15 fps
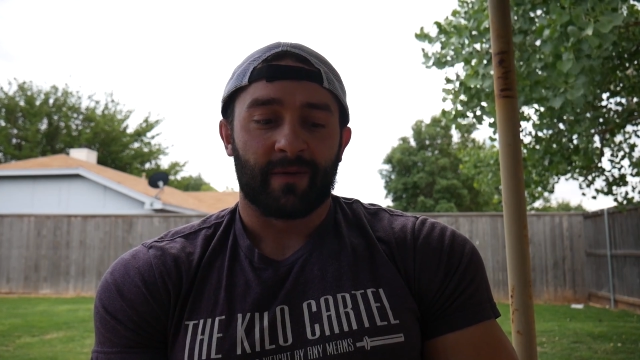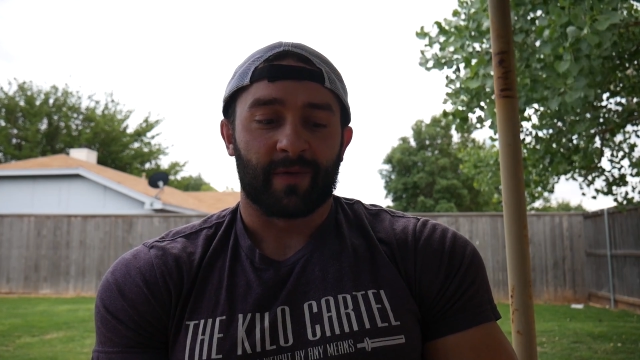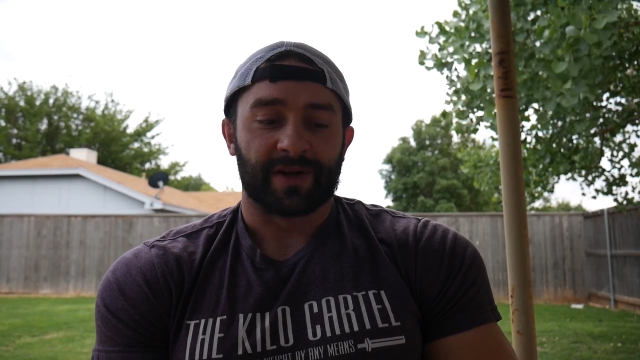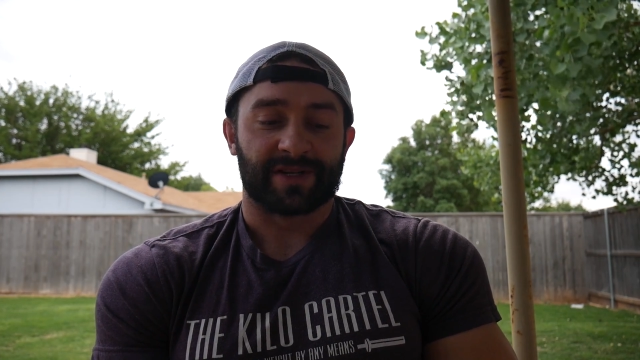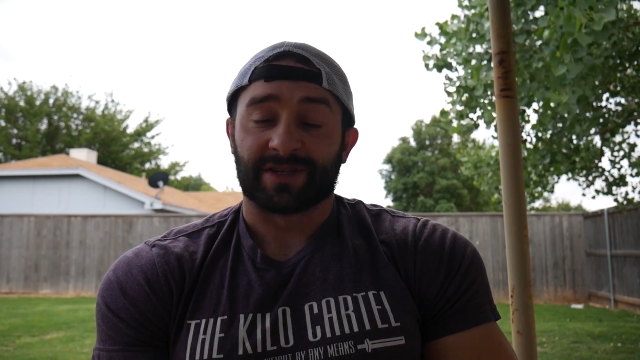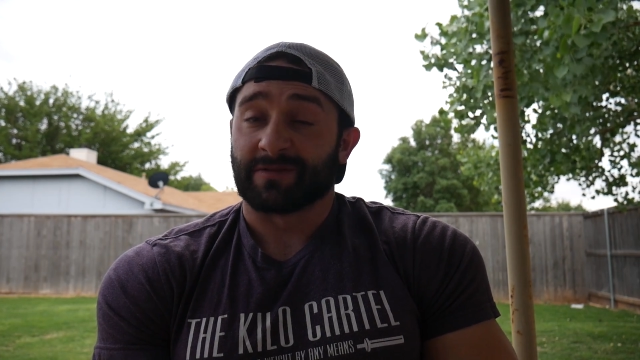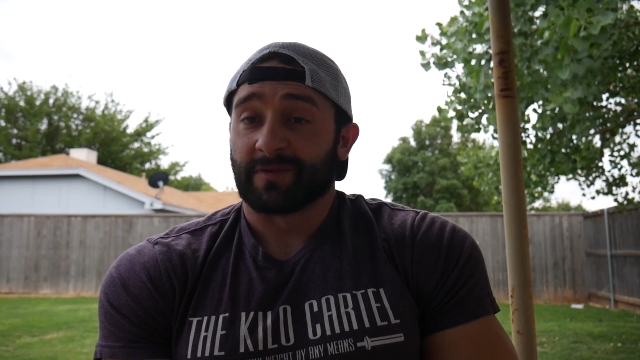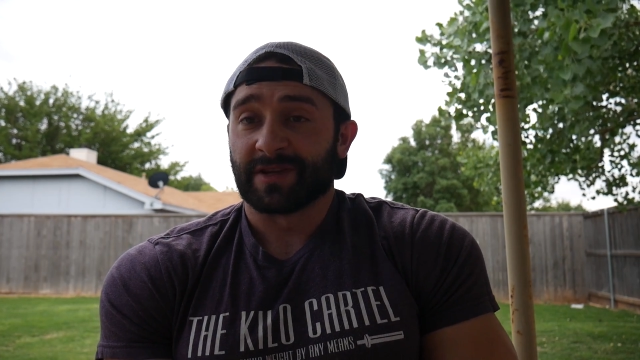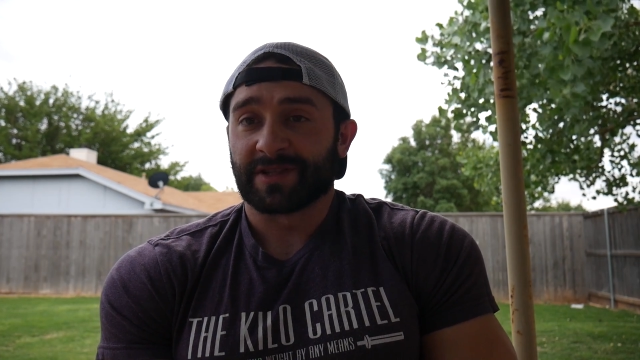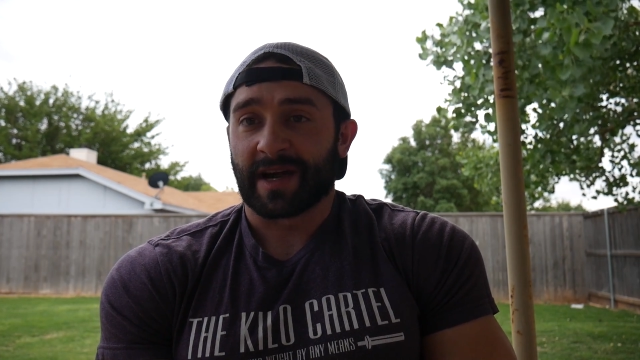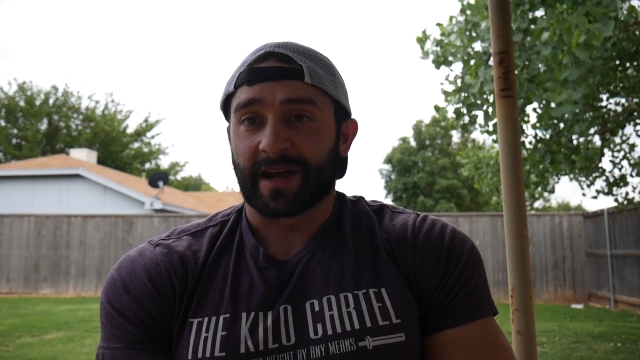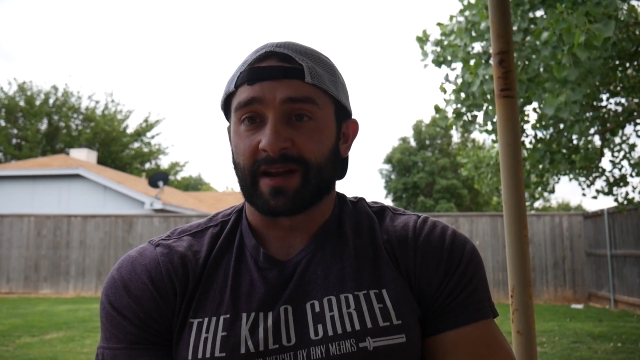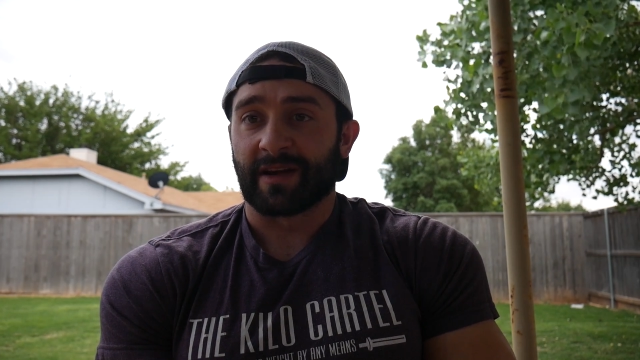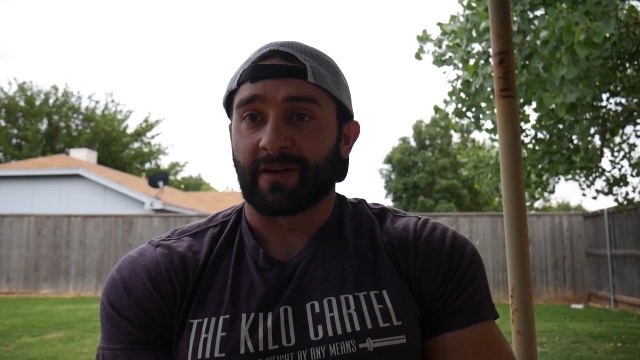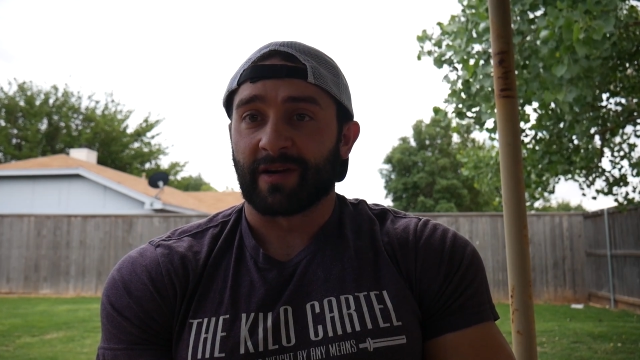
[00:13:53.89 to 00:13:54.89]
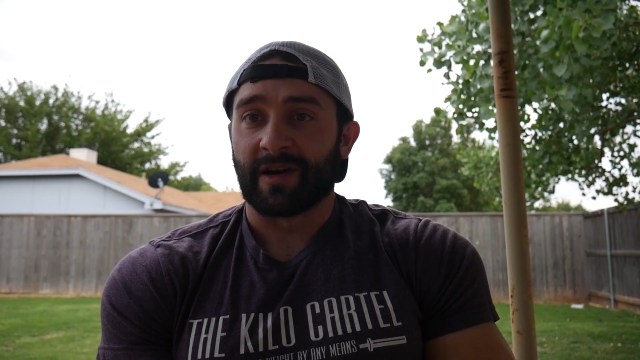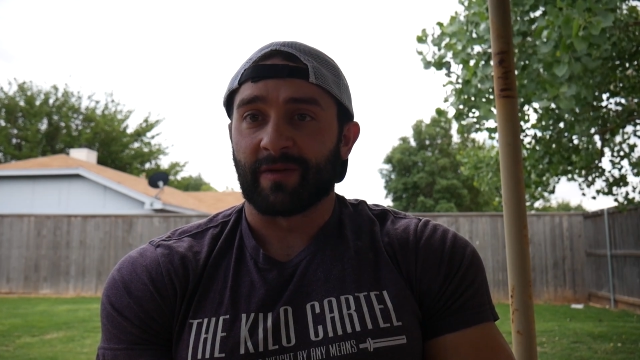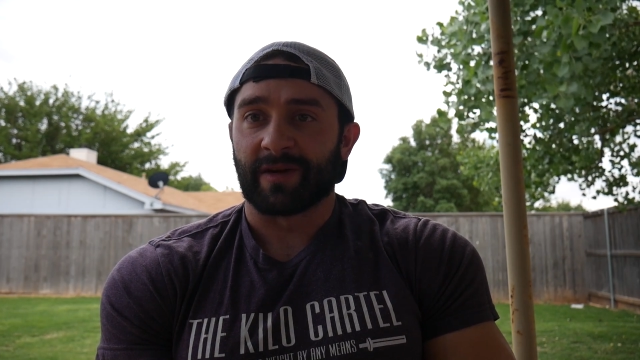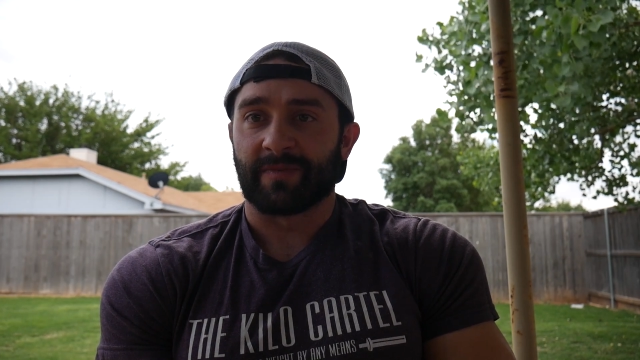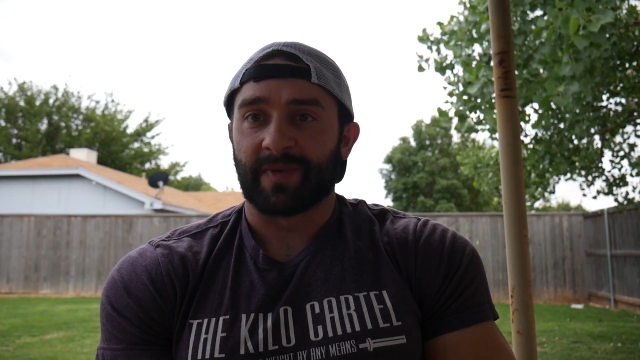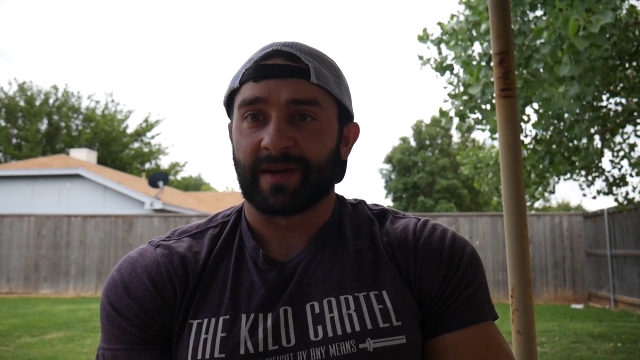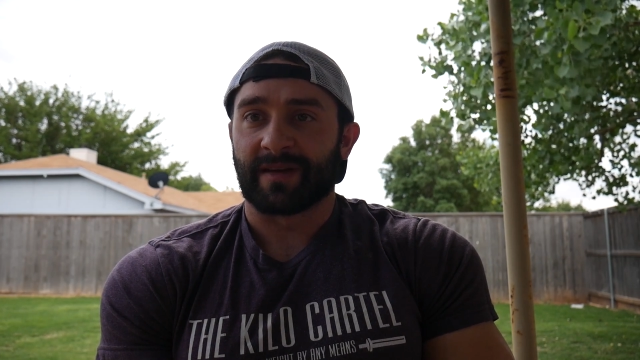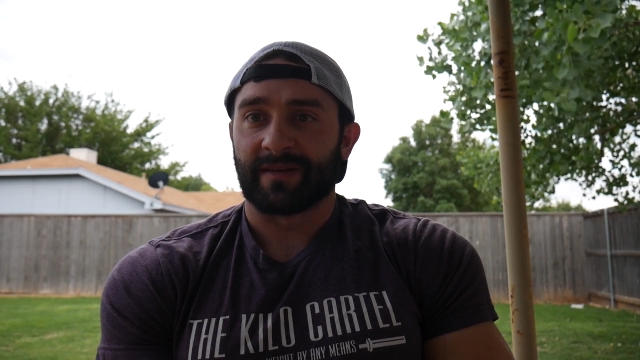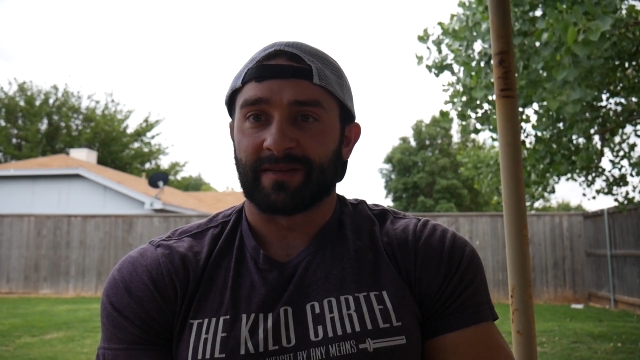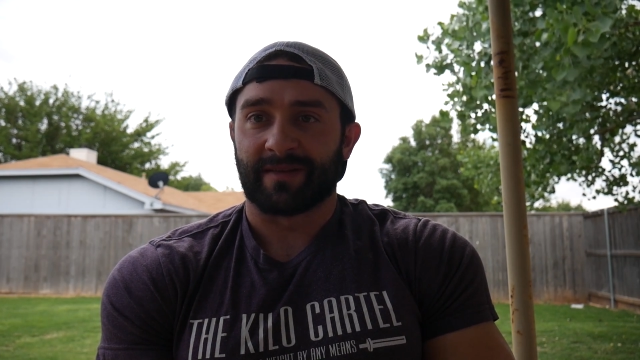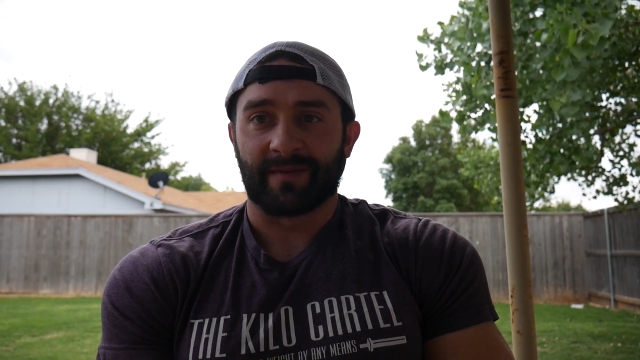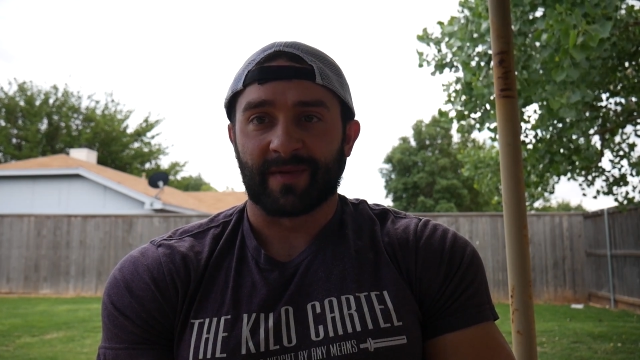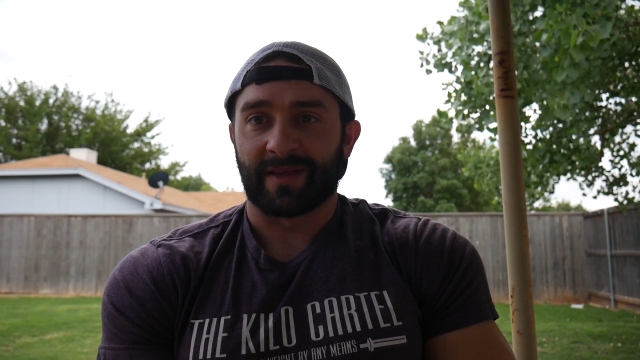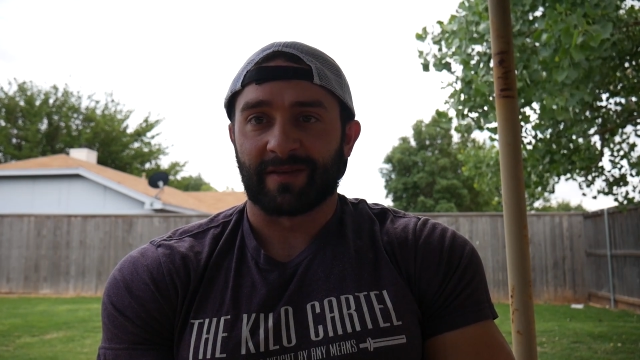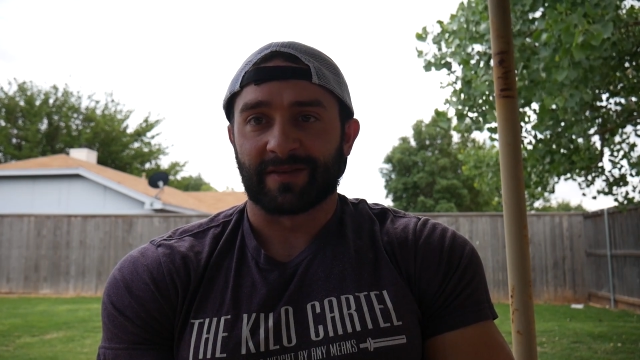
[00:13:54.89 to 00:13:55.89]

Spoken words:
which I can agree with, because I mean